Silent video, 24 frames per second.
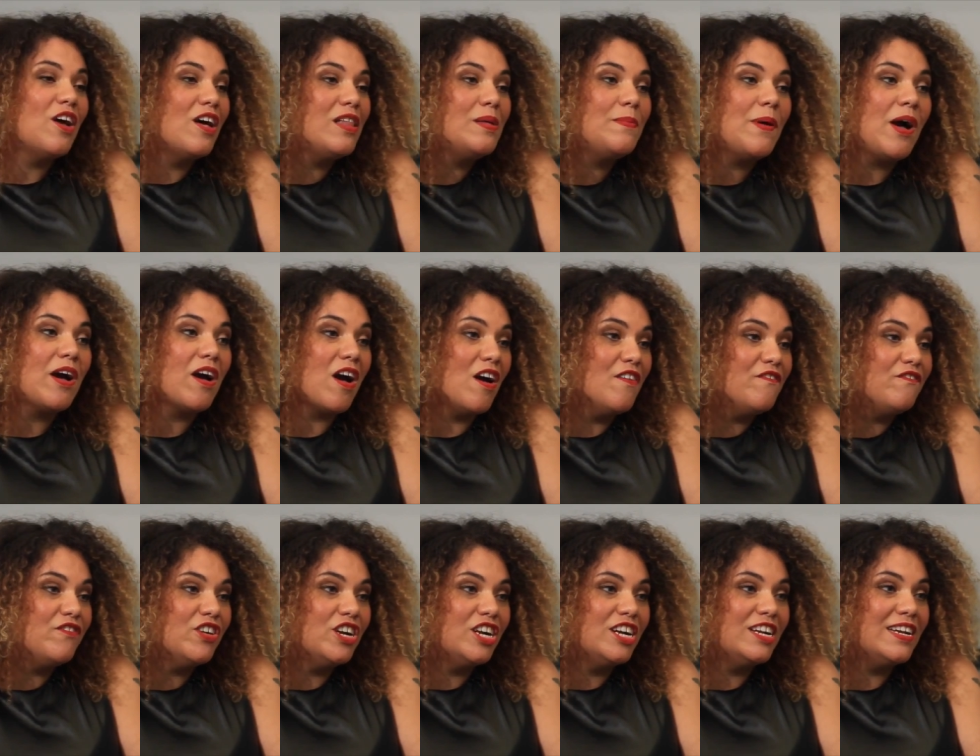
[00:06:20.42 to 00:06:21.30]
all about
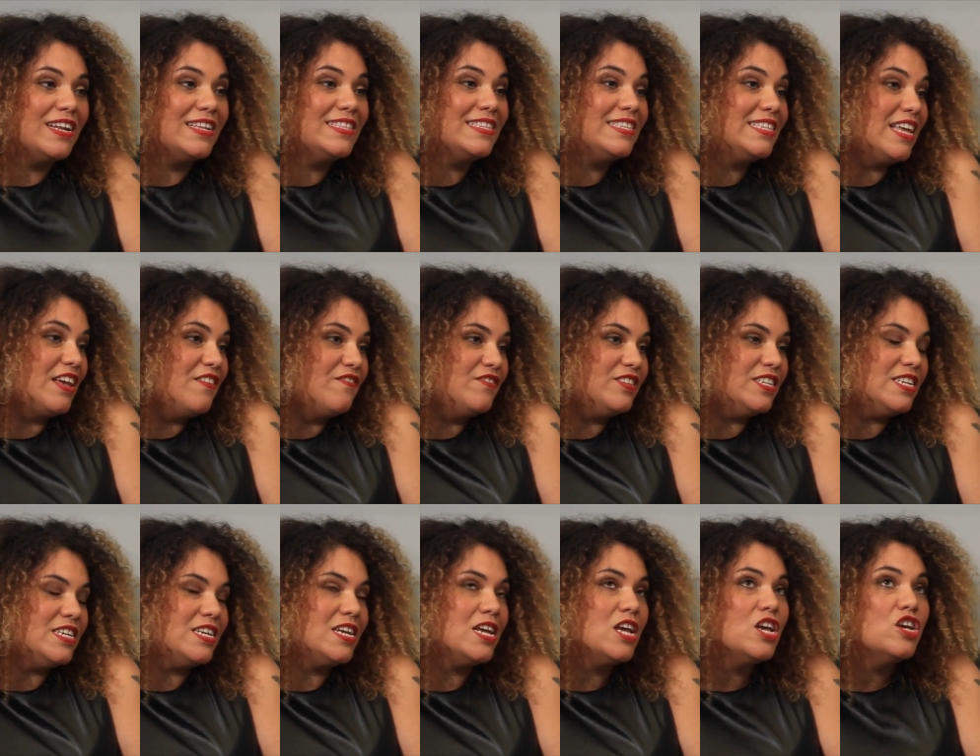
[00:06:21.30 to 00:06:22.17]
comfort and
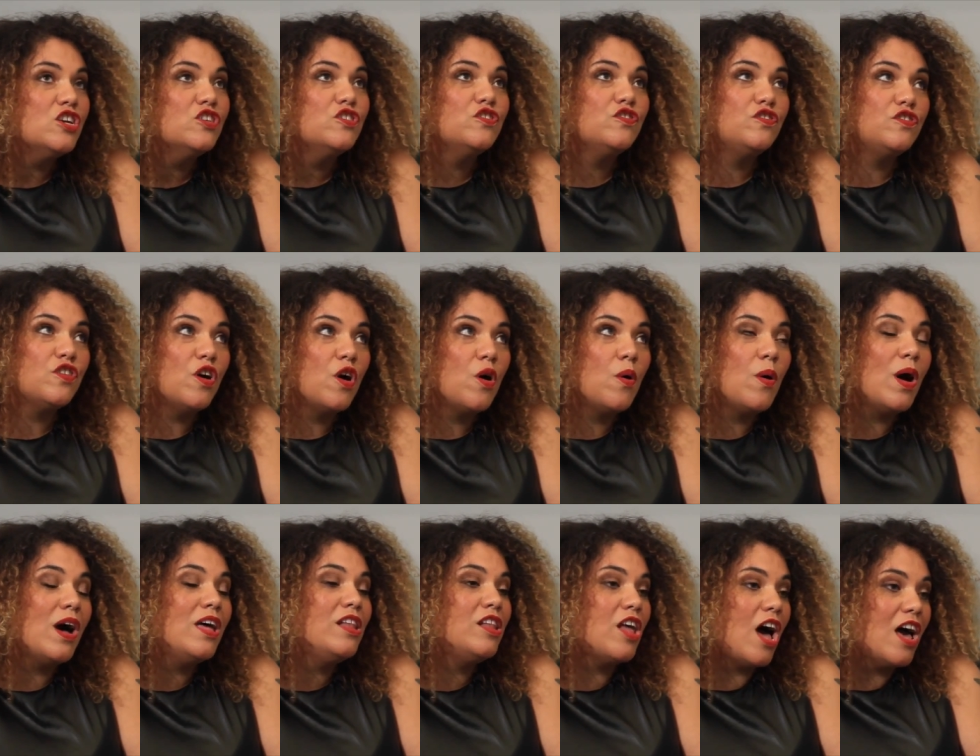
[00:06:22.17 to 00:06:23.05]
safety.
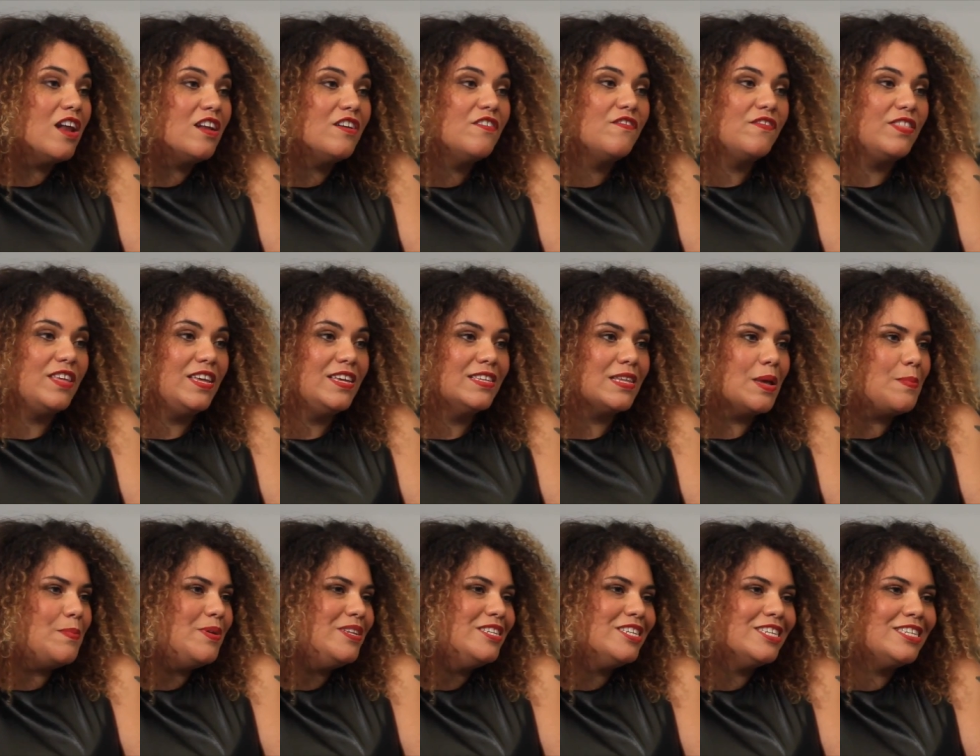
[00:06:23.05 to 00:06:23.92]
So a lot of these,
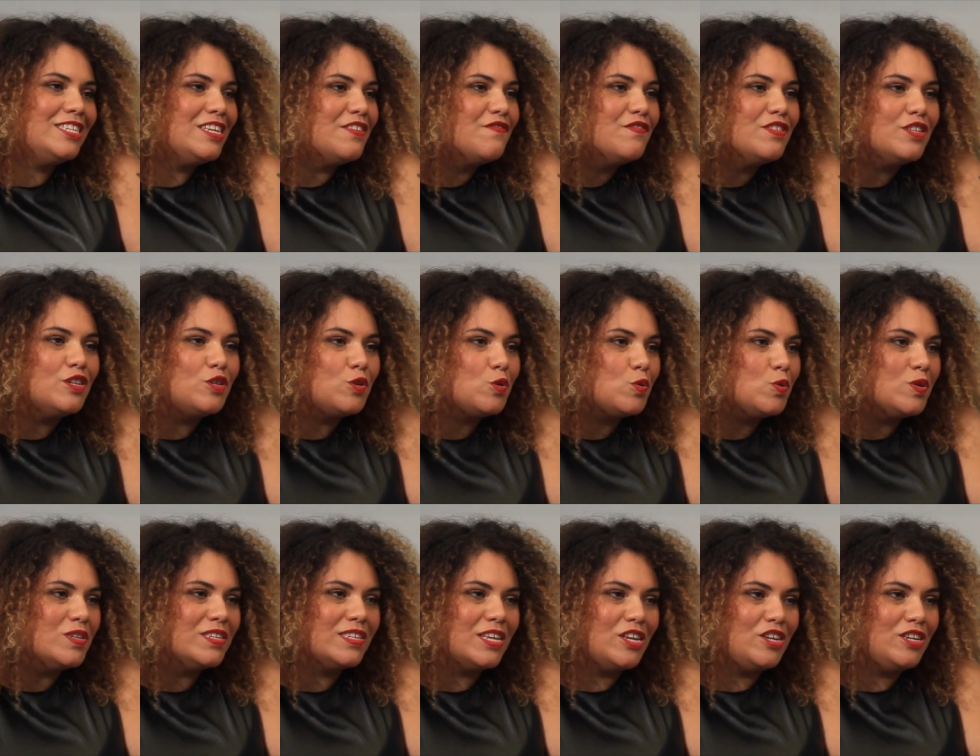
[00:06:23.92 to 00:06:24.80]
I mean, just even the
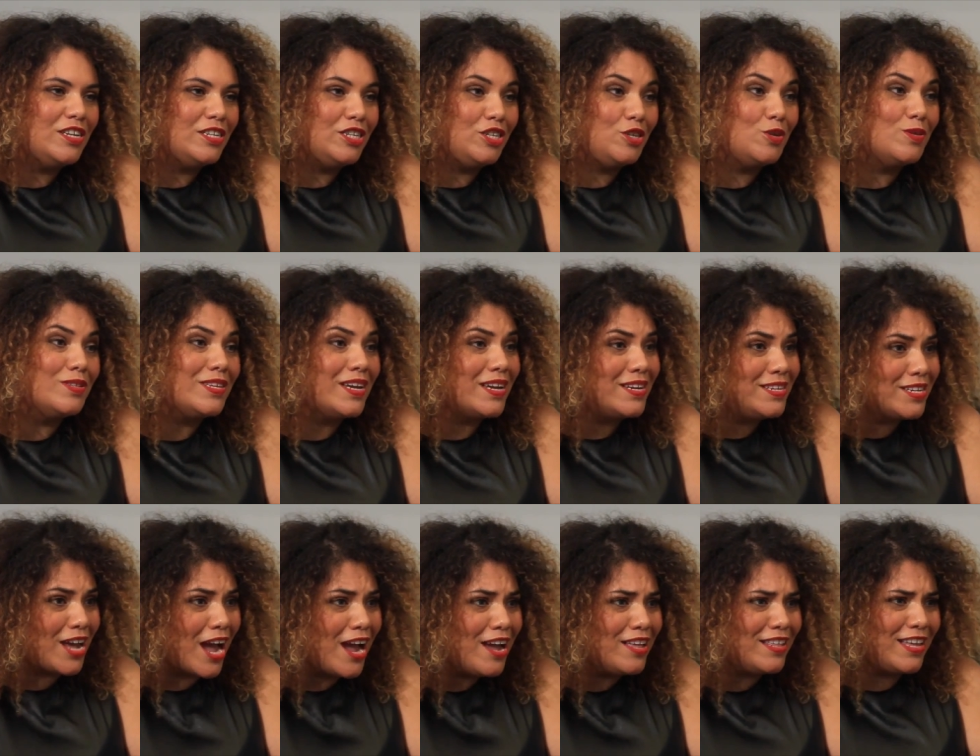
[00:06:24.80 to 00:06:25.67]
tools that you need to use, like a
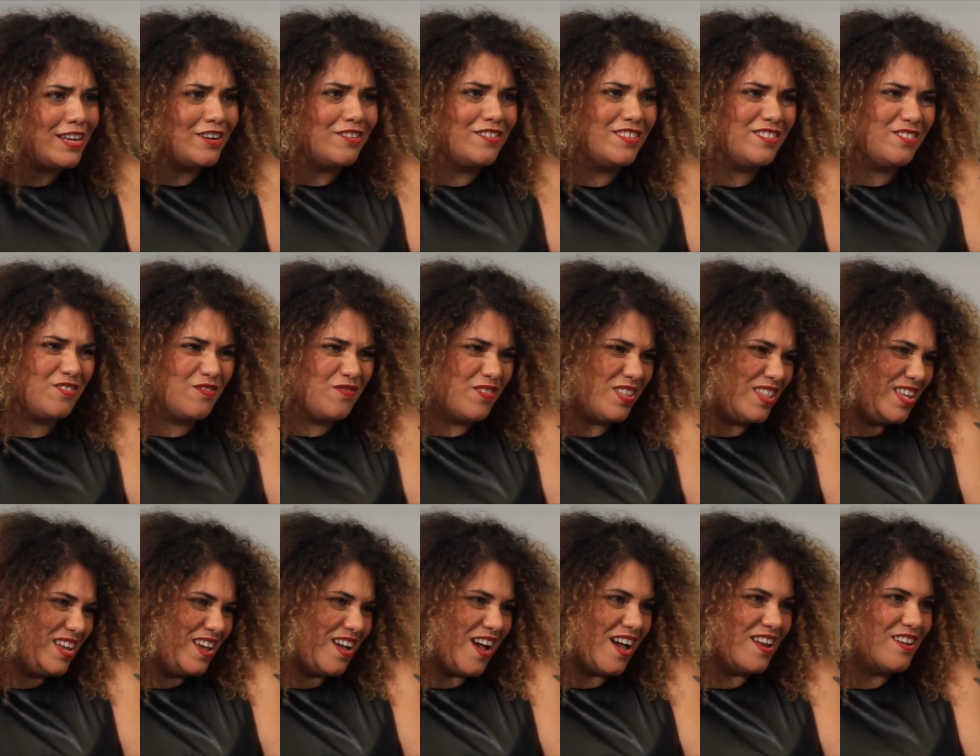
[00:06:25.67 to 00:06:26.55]
dilator, it's a
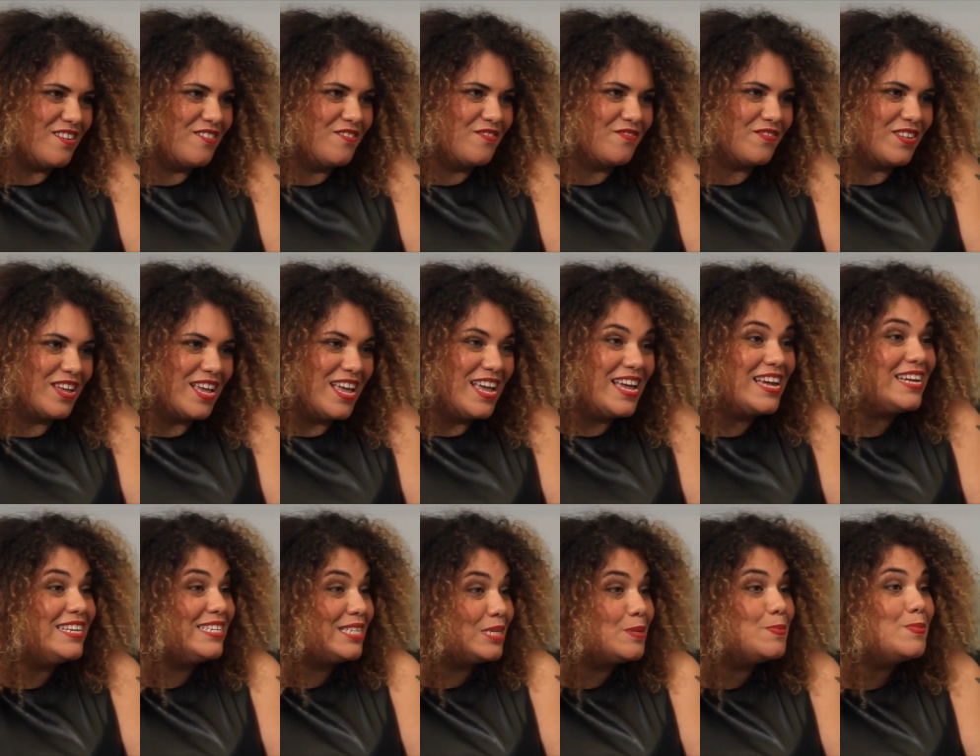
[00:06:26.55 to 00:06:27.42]
really kind of
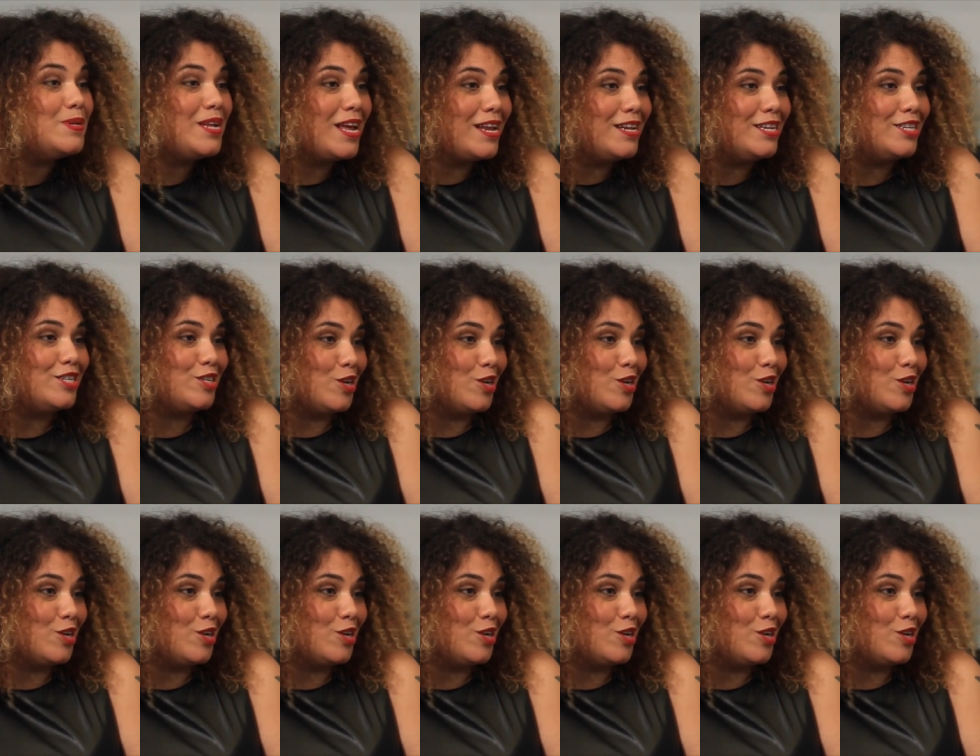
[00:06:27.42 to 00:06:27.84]
intimidating